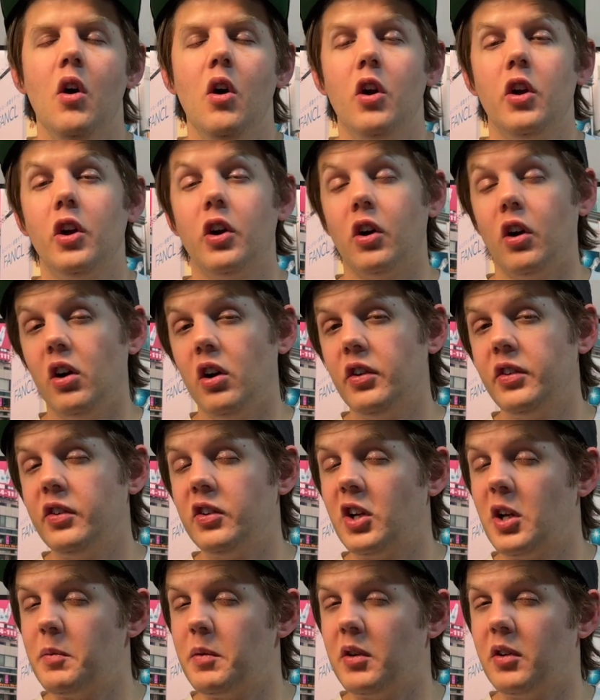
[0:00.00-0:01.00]
You're also
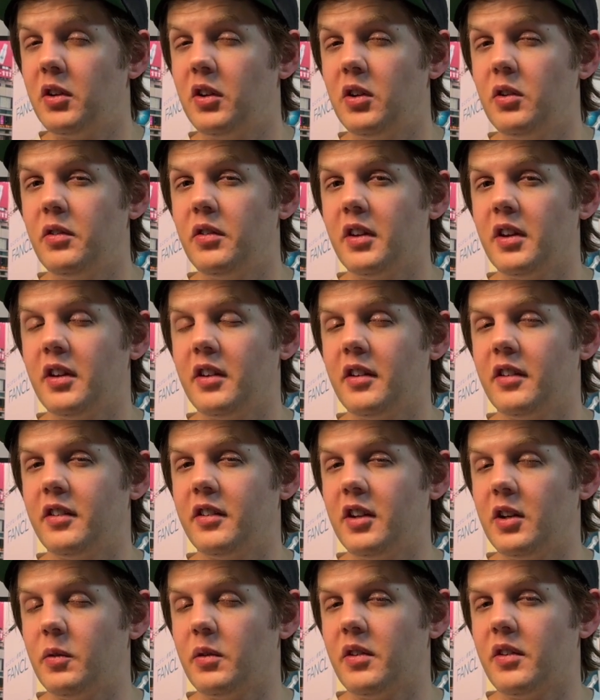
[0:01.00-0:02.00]
going to be using the
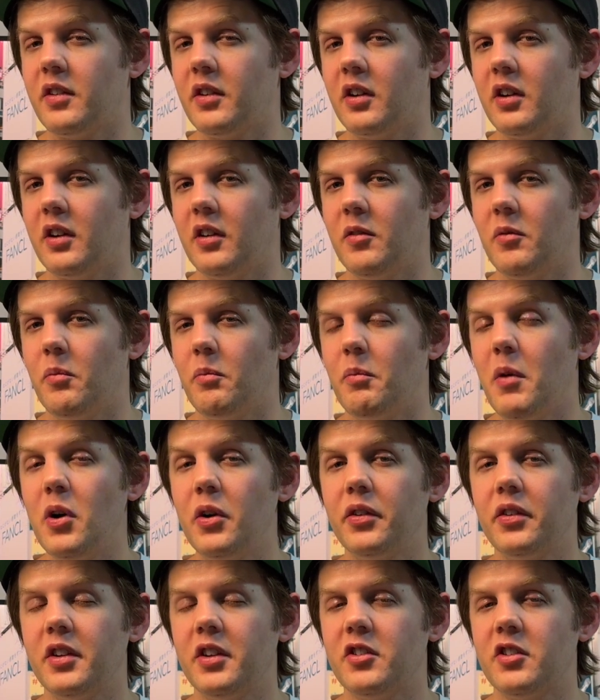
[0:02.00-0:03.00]
sequencer
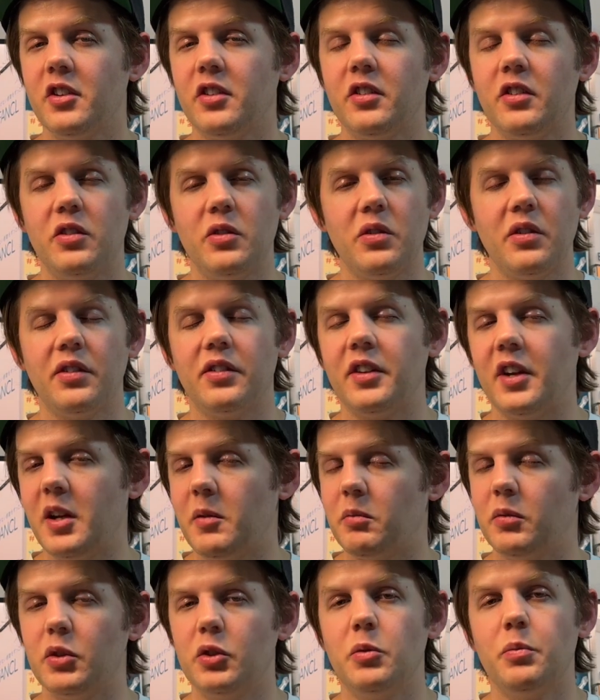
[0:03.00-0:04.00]
mostly just to do the same
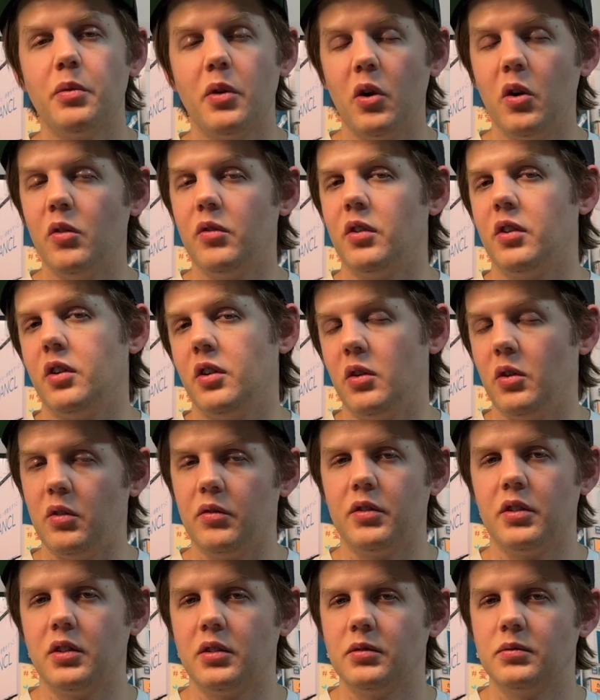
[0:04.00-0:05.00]
loop over and
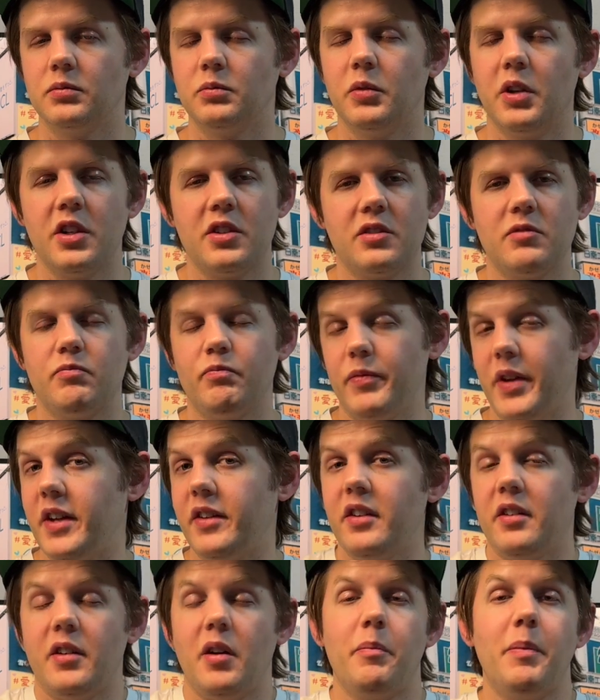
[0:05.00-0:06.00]
over, which
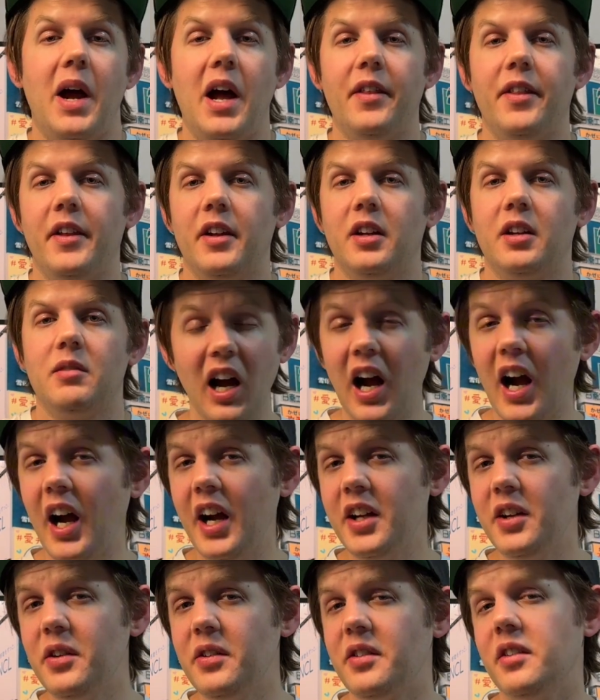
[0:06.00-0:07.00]
isn't a bad thing. I
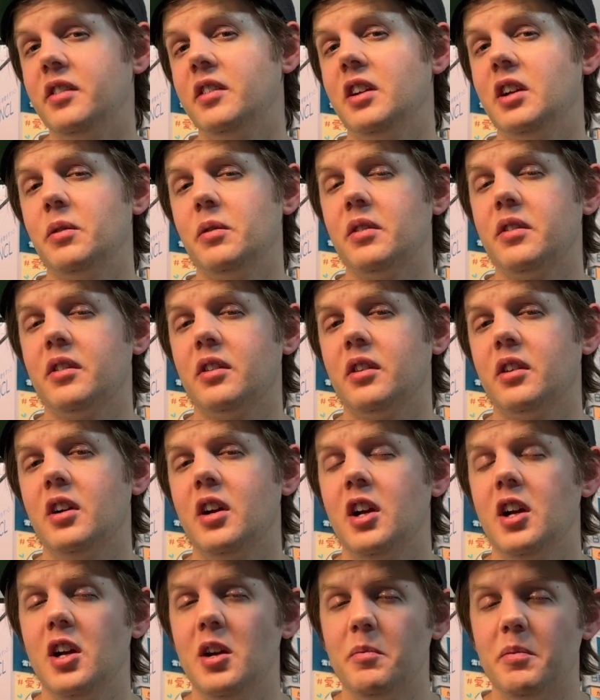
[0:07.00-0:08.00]
use a sequencer
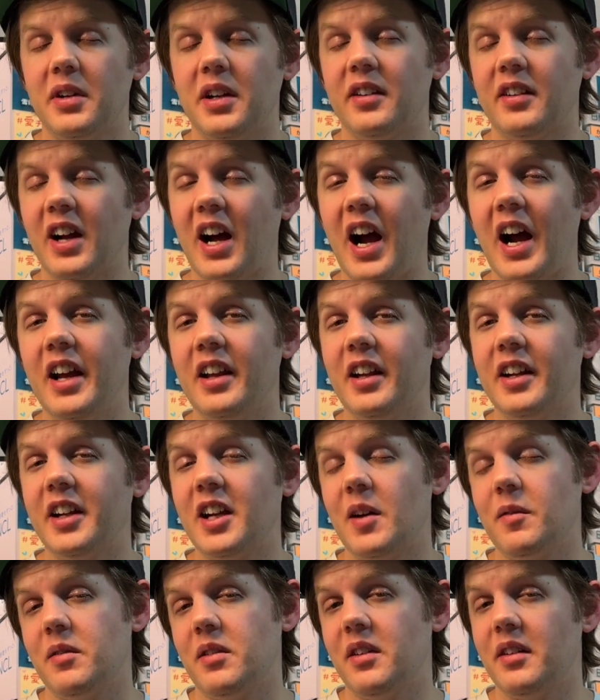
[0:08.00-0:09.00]
because I like
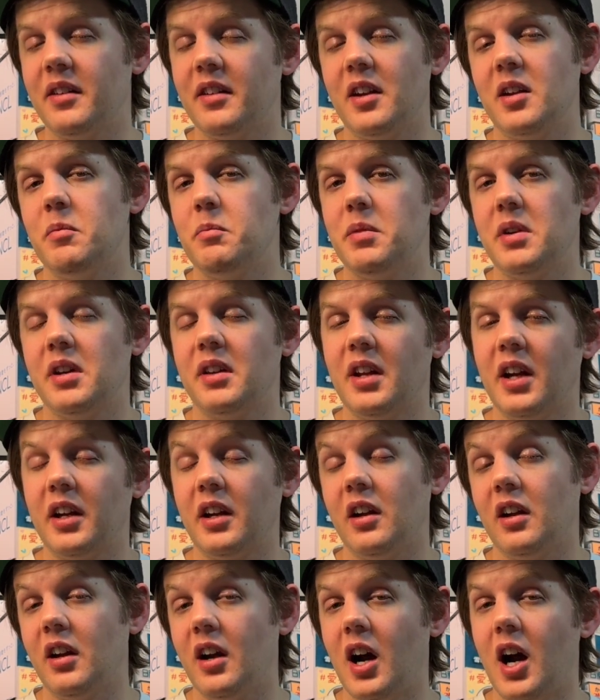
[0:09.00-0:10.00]
having the same beat that I
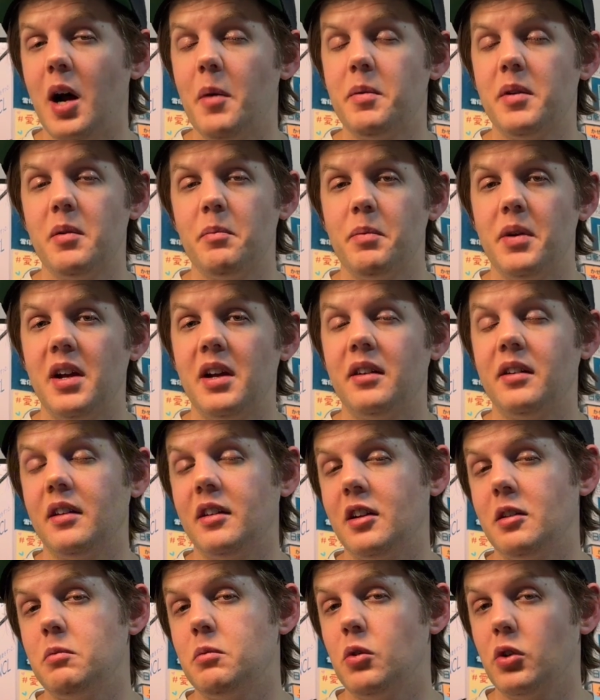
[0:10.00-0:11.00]
can copy and paste
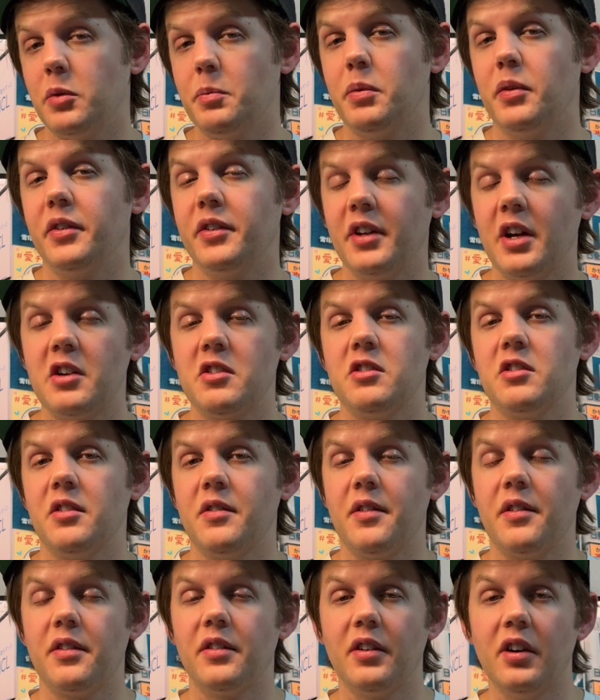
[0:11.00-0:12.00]
into multiple sections of
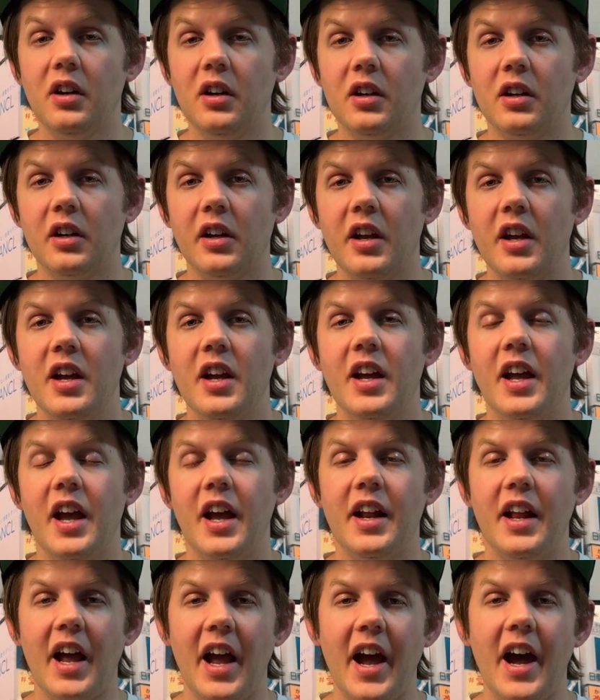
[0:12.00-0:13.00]
the song and
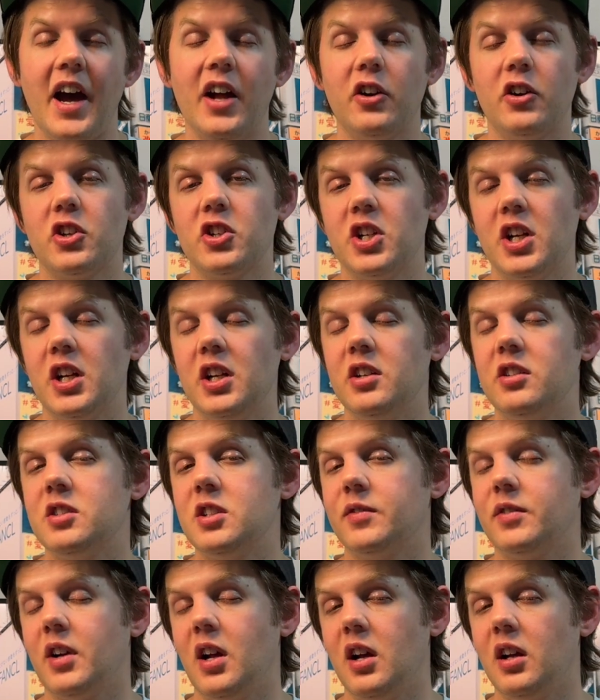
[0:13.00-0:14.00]
add or change
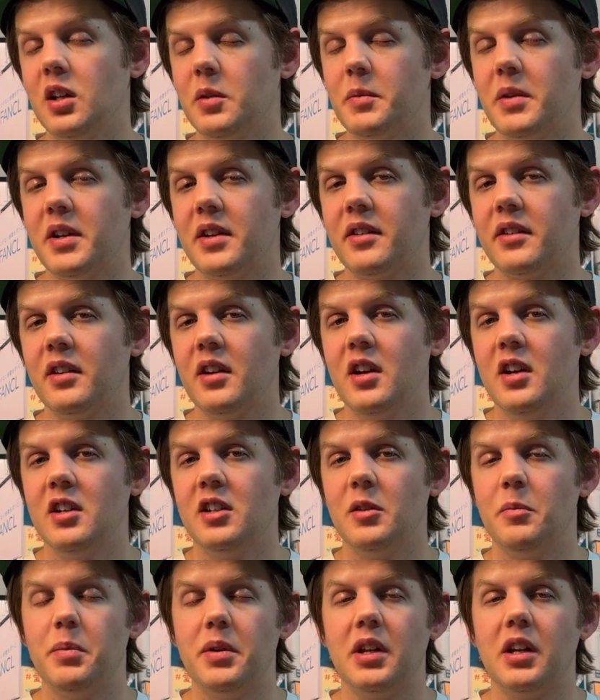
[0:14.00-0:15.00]
different elements
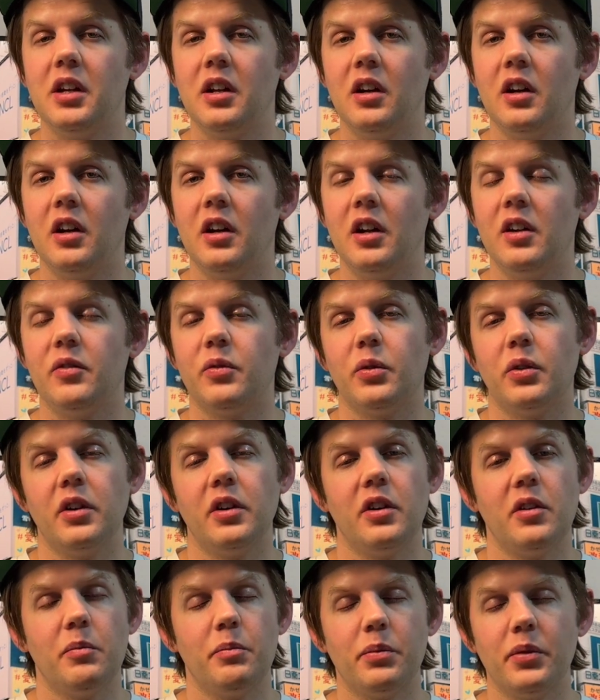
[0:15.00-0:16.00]
depending on if we're in
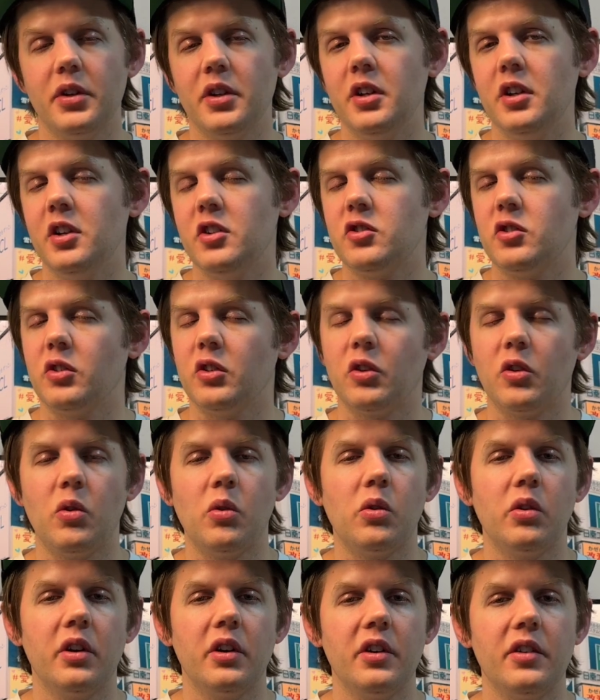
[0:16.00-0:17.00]
the bridge or a
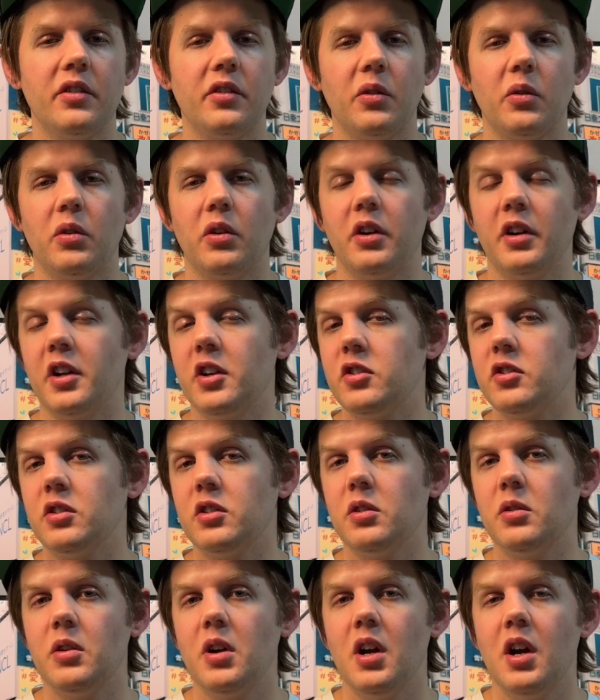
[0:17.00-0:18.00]
chorus or an
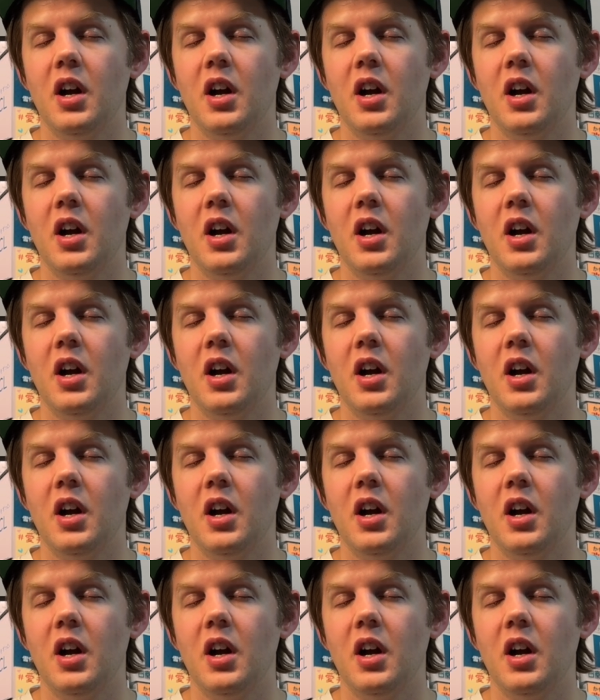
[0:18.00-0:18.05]
intro.